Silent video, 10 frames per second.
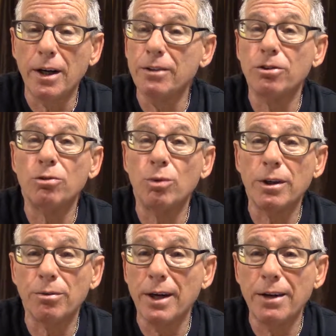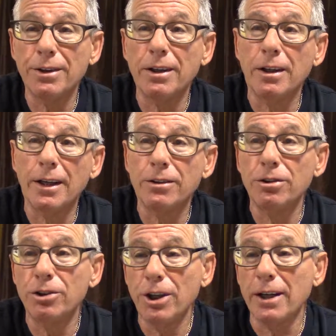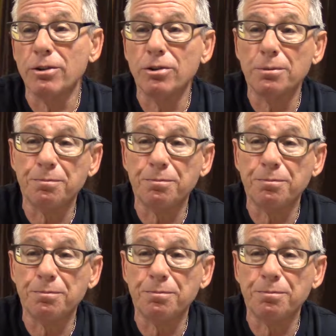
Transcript: I just went around and collected checks.